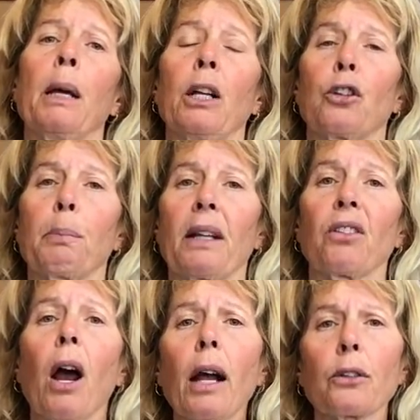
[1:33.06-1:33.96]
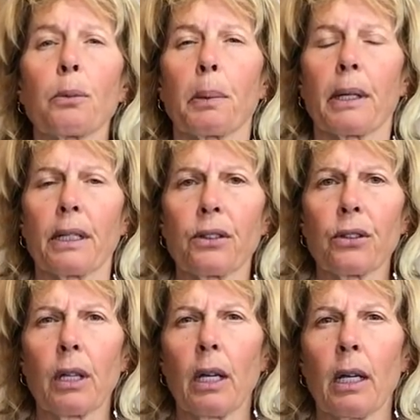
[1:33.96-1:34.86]
Spence Hot Springs.
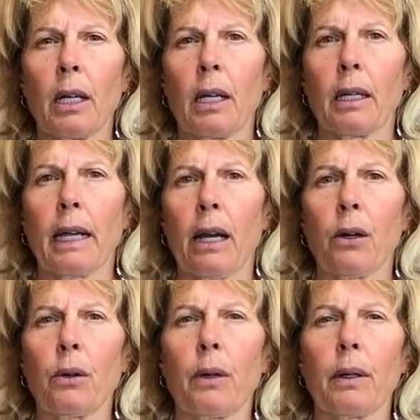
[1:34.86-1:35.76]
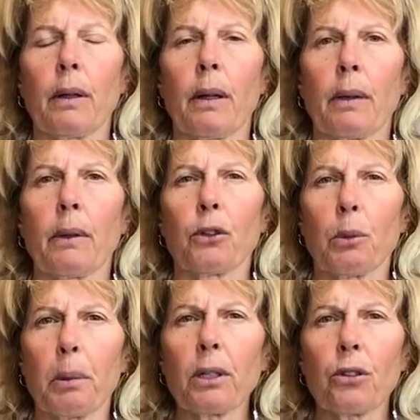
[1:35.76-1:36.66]
Now, there's a
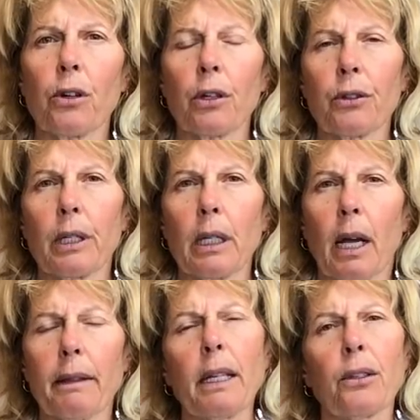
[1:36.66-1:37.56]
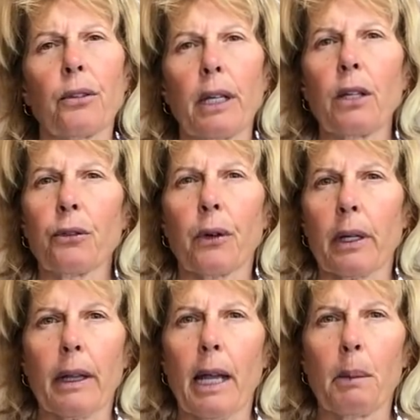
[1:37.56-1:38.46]
bridge across, I think it's the East Fork
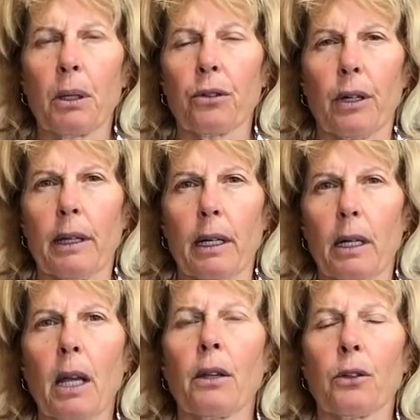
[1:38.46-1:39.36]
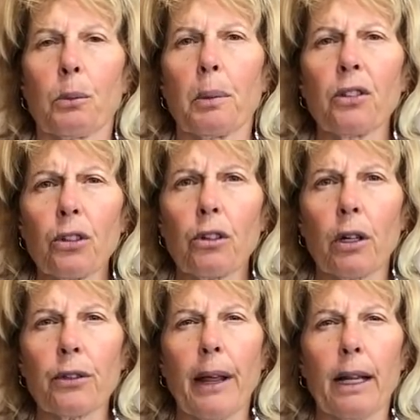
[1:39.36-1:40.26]
of the Jemez right there. There's a bridge
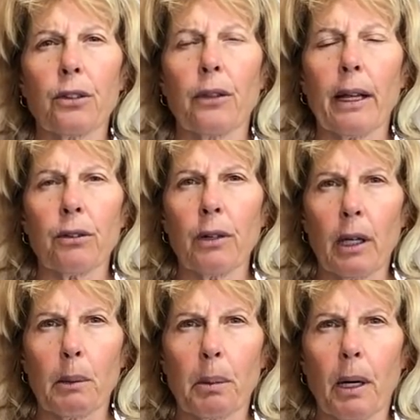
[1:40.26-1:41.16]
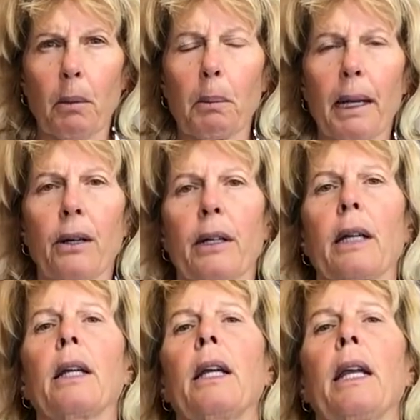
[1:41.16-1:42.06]
across that, so that's not the problem area.
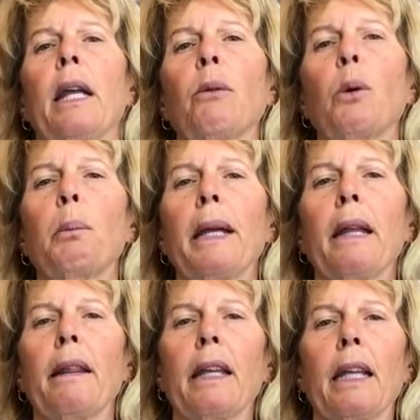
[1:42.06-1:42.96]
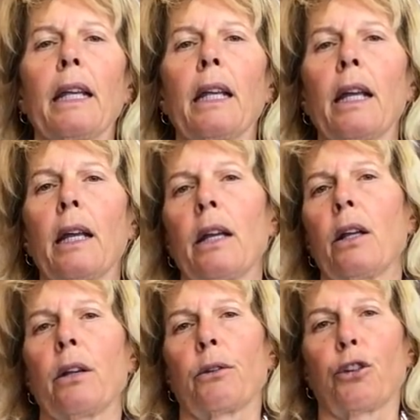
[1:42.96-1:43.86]
It will be the
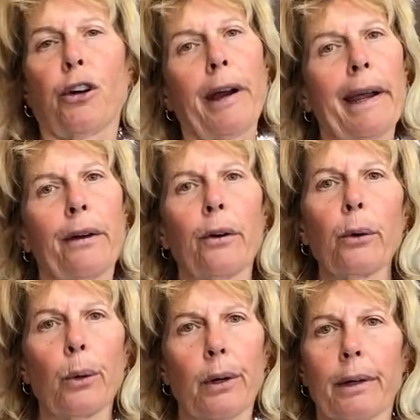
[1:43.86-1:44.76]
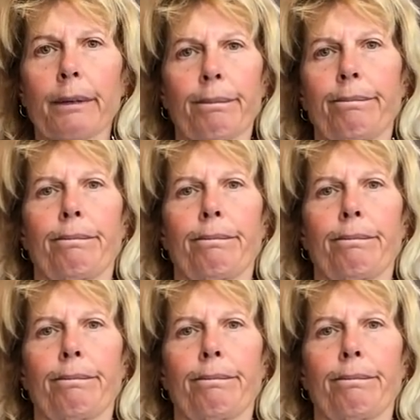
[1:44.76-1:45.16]
trail or